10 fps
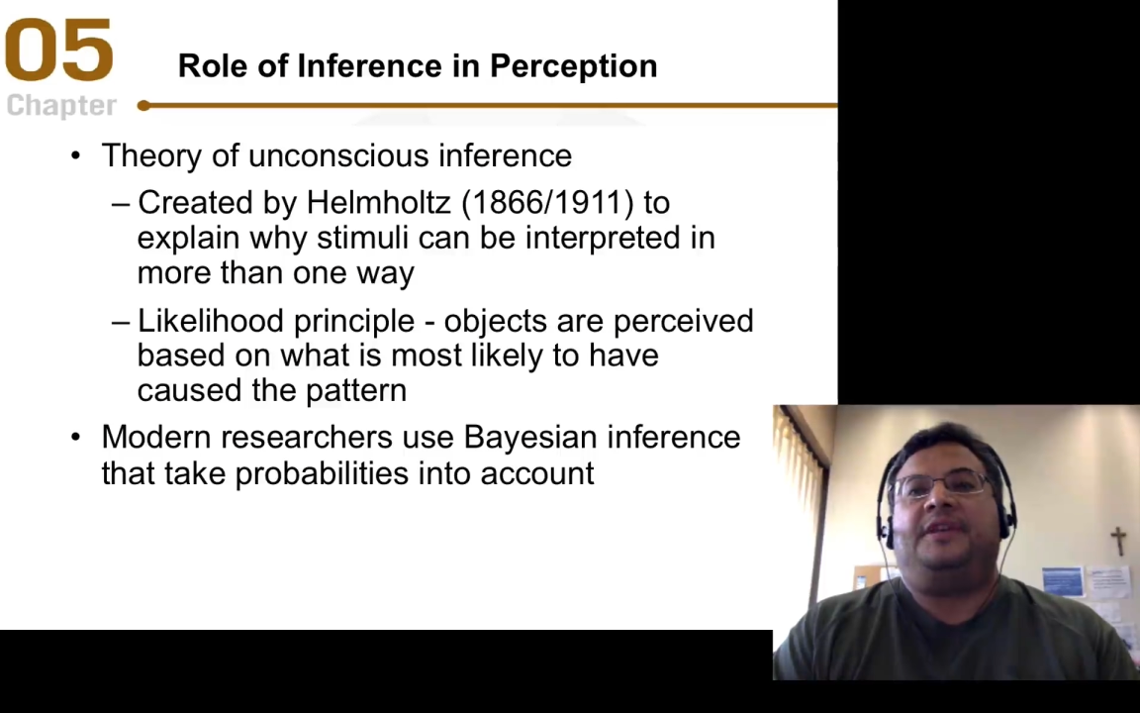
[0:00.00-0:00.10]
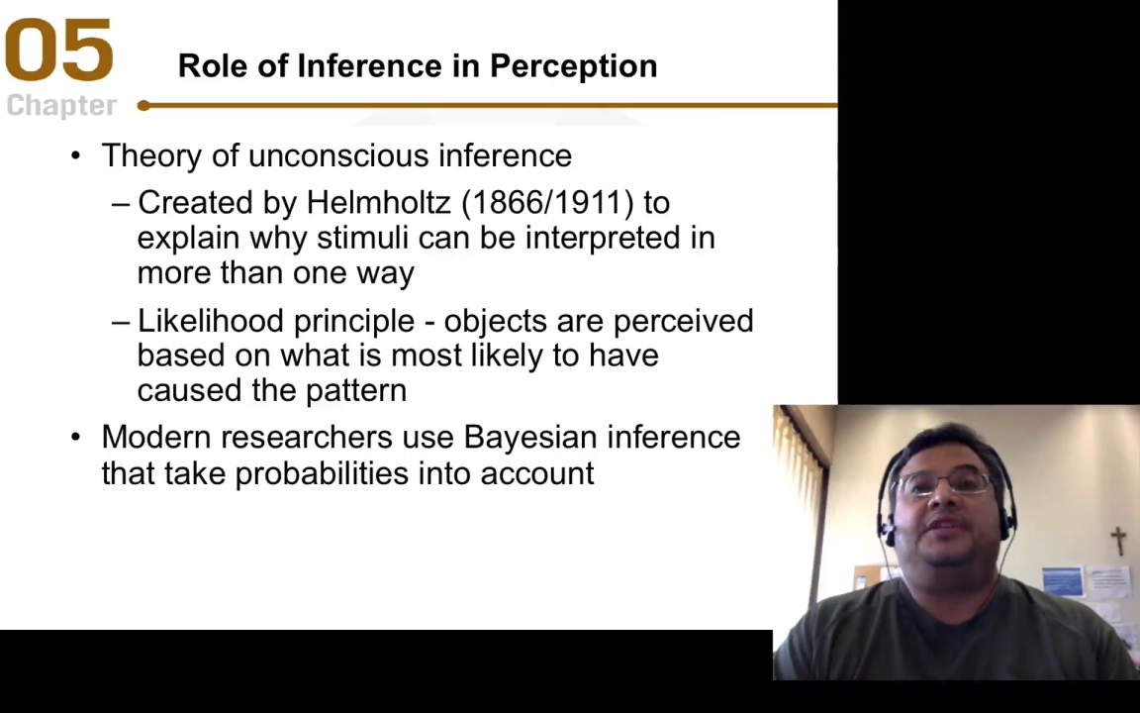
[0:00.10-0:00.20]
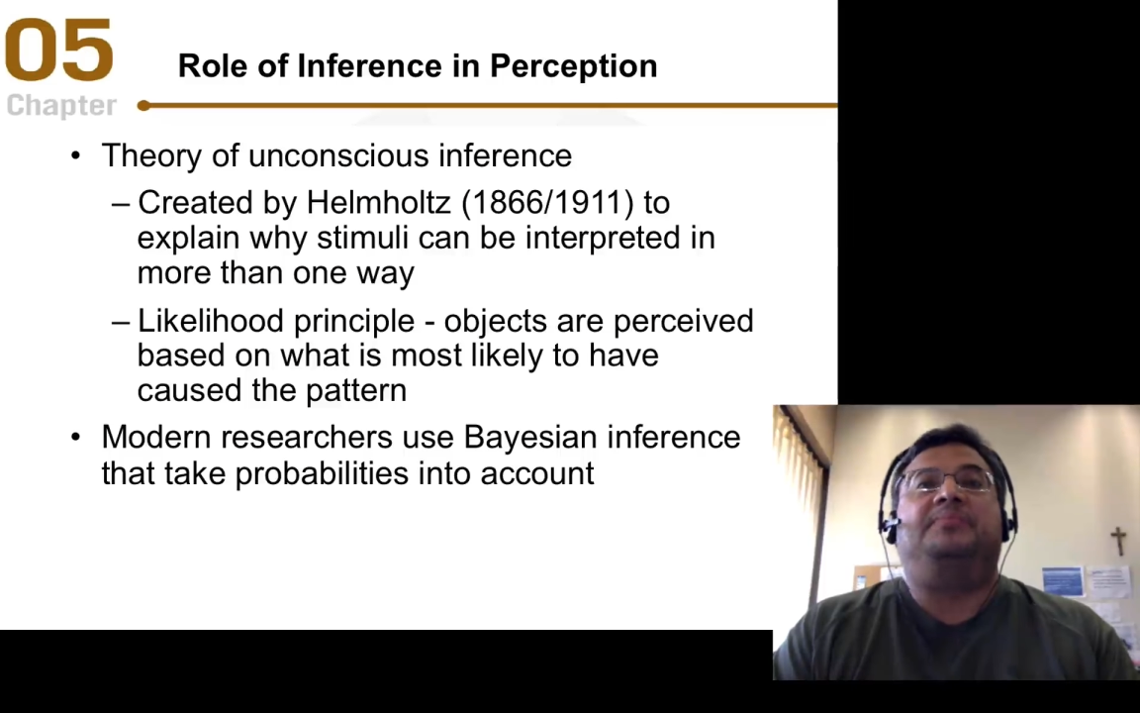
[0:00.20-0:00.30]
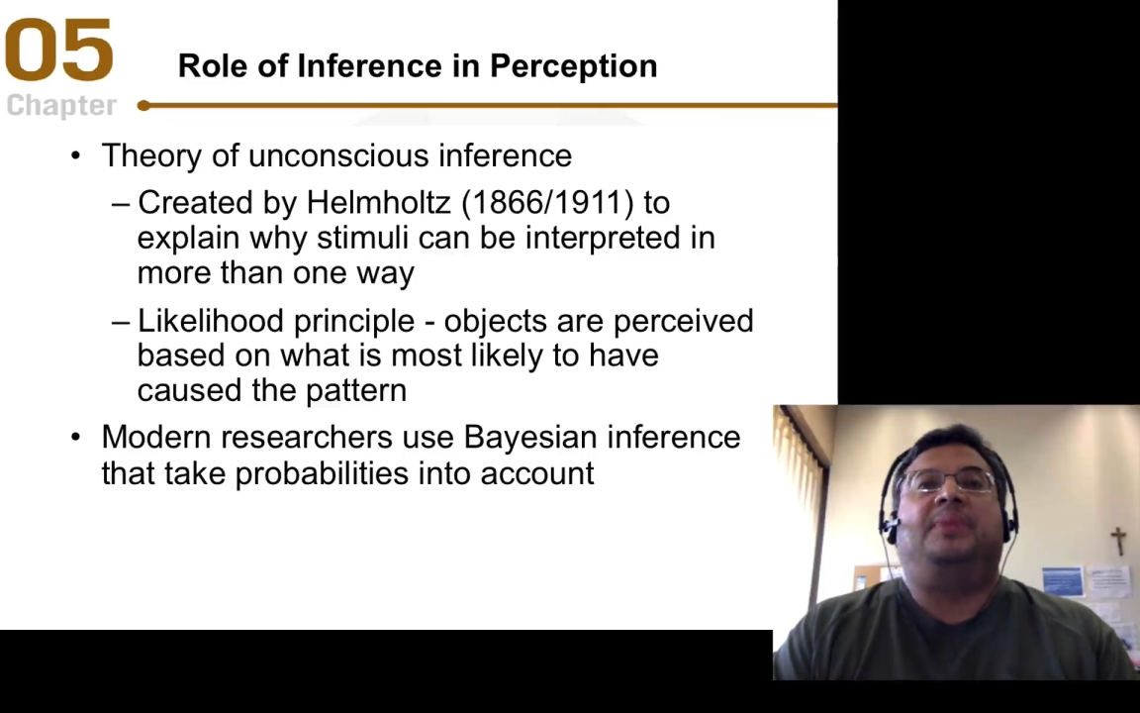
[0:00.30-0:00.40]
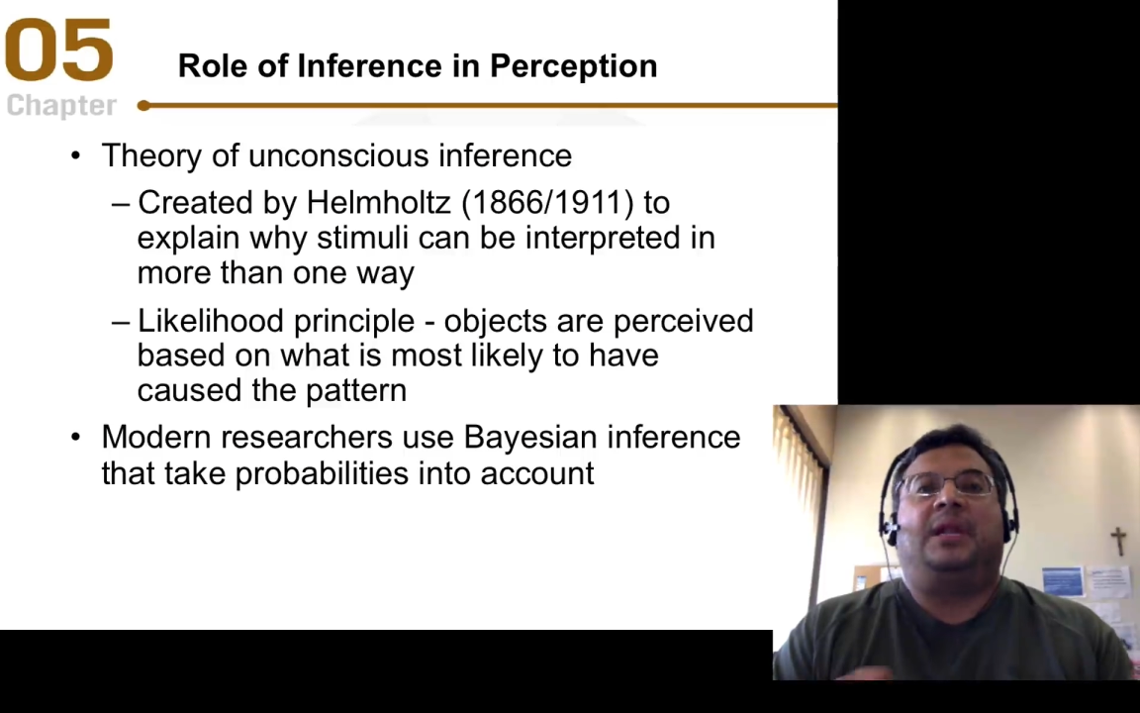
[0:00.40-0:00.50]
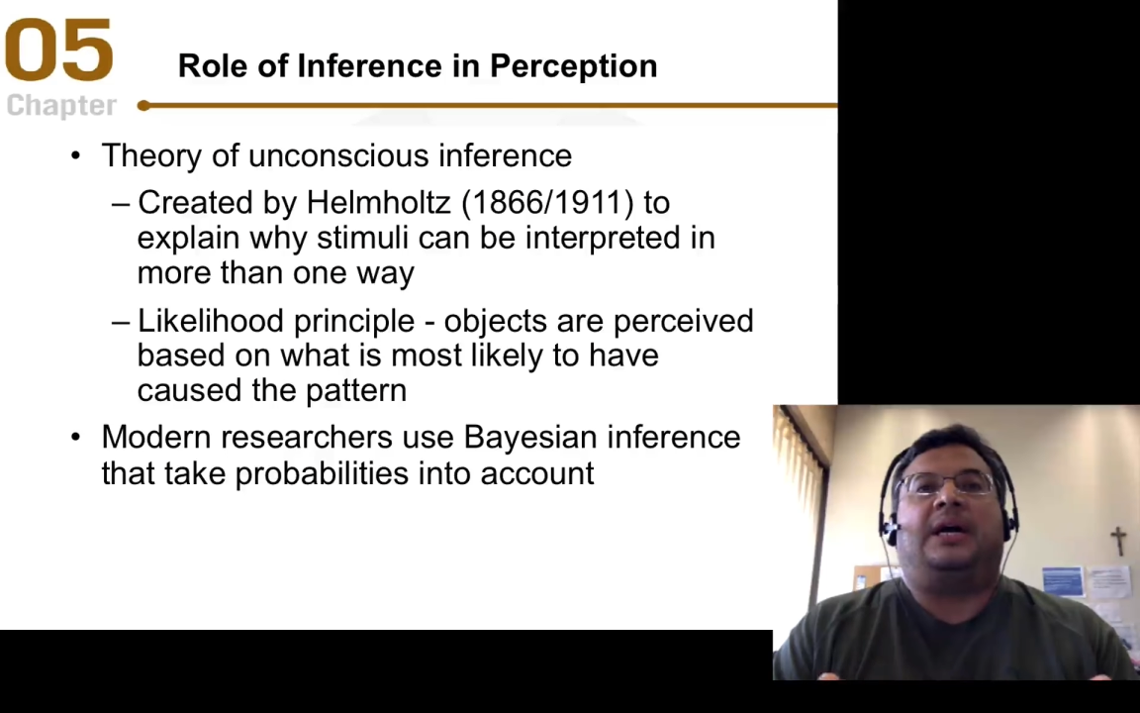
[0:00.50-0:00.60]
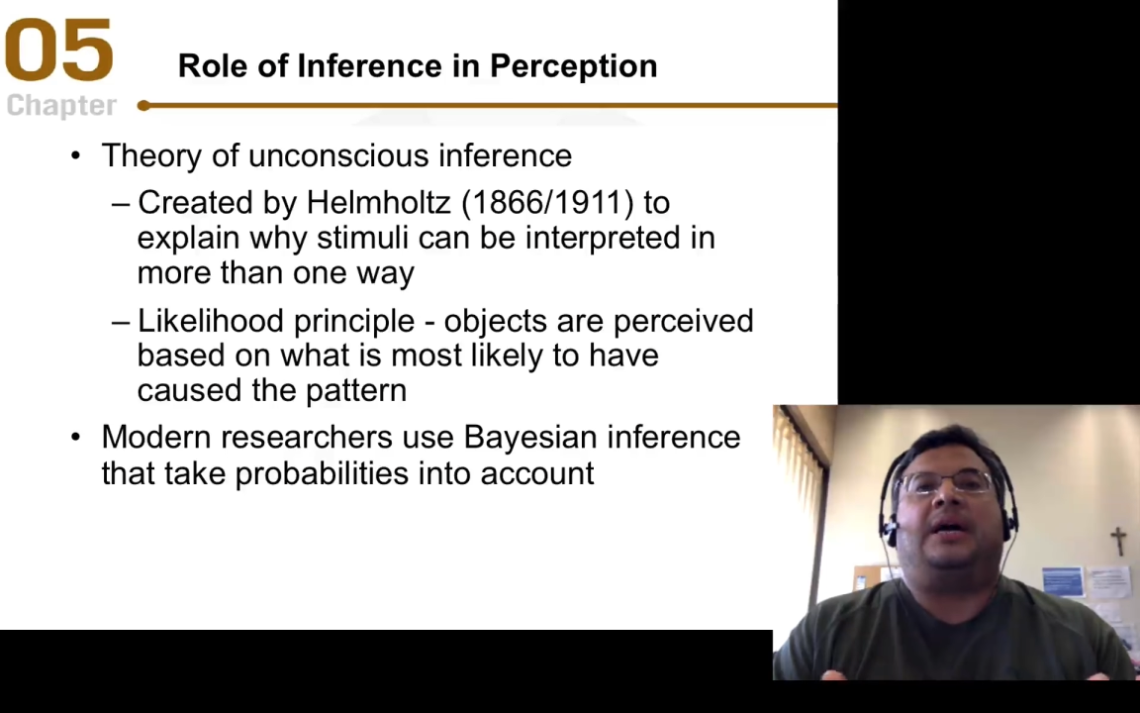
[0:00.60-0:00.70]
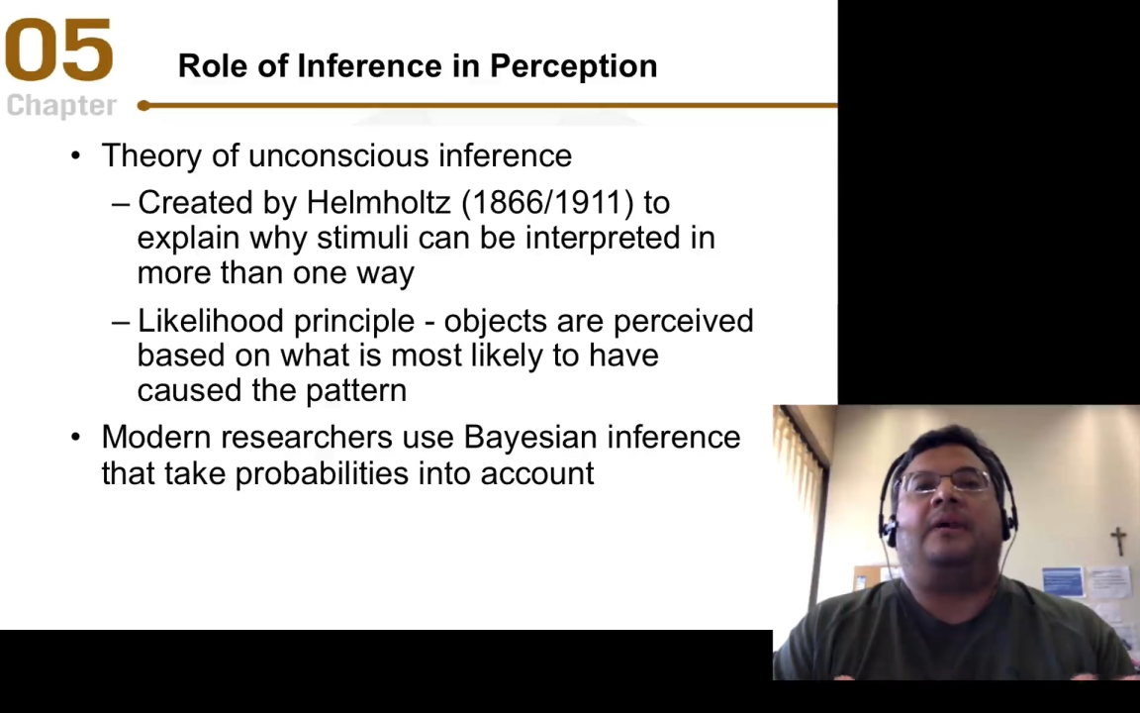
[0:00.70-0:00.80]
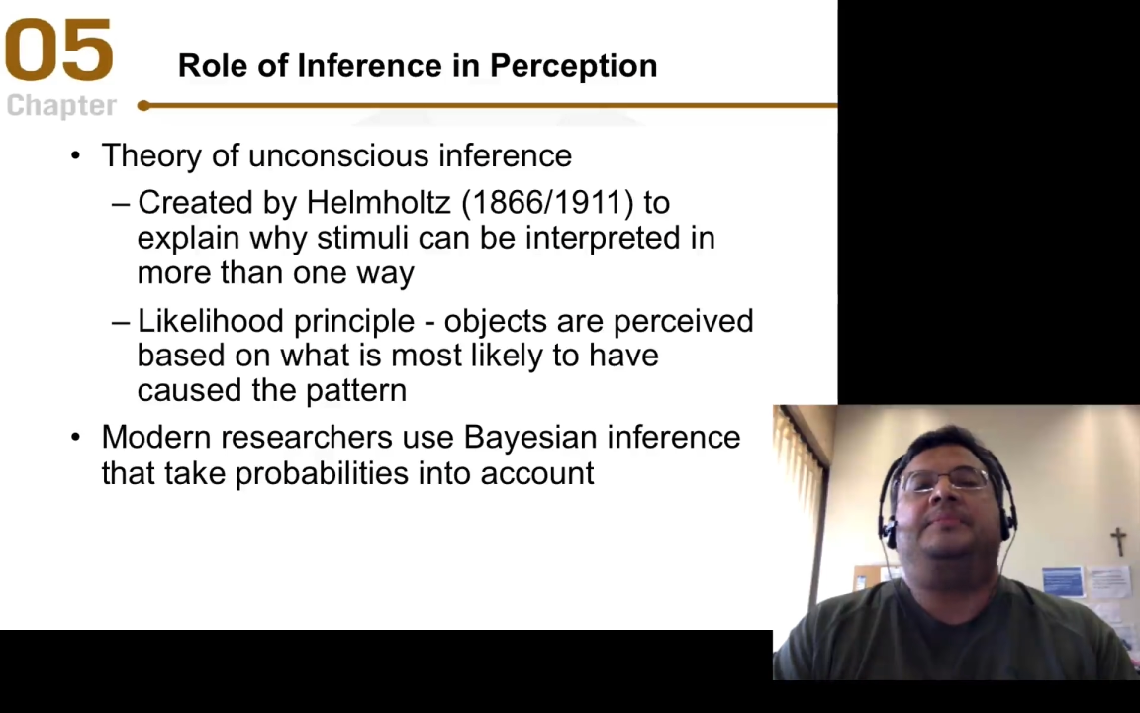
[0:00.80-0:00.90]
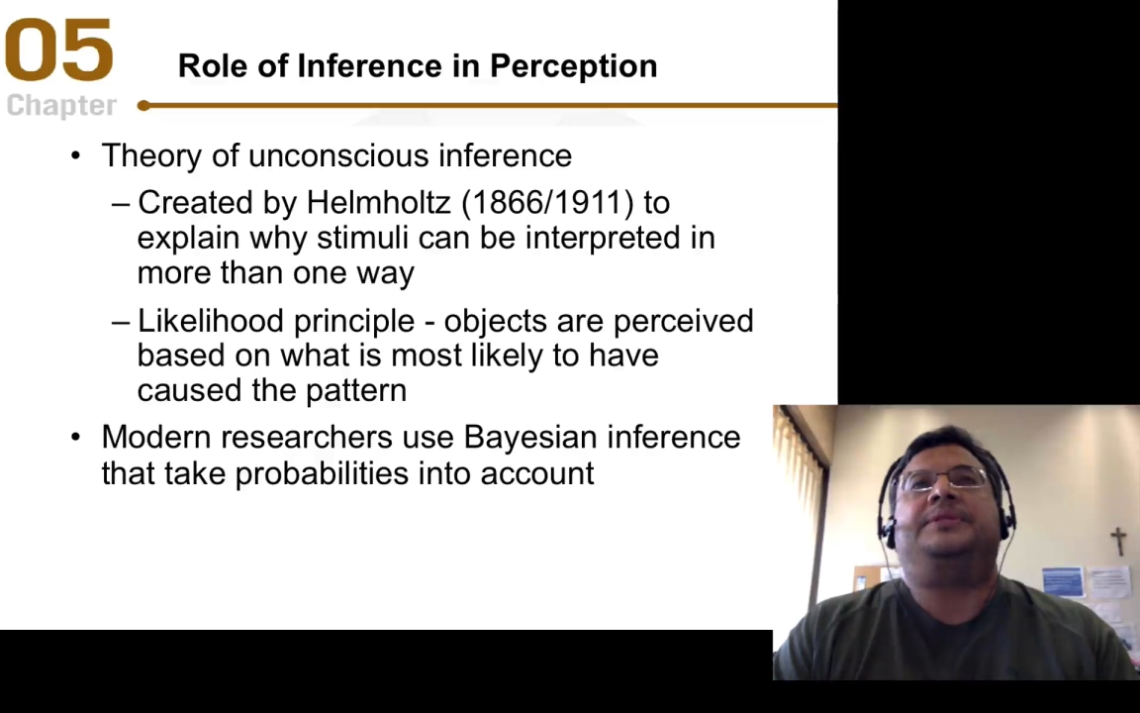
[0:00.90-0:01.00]
these
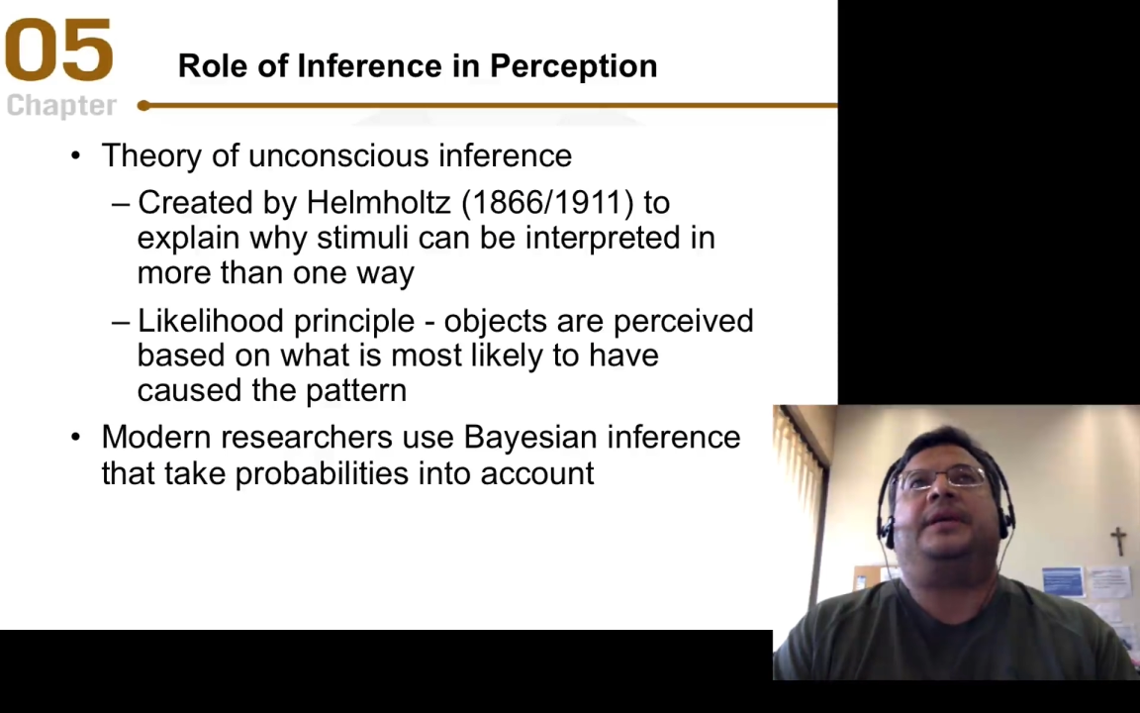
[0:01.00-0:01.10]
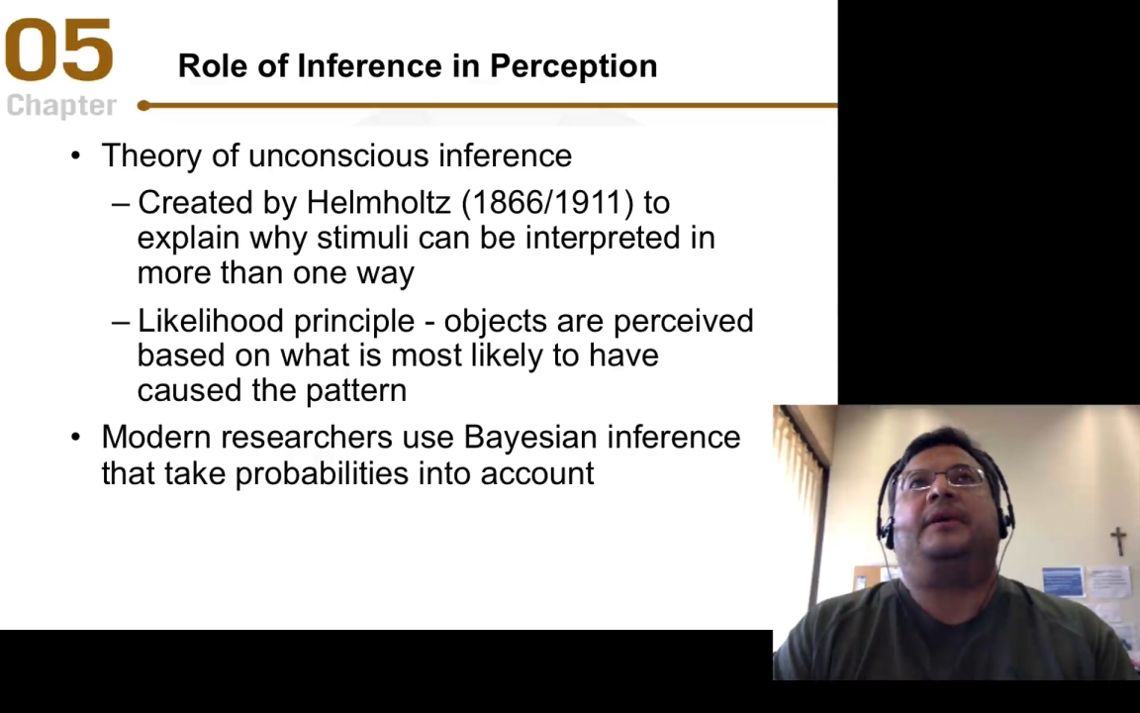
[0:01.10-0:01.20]
blobs,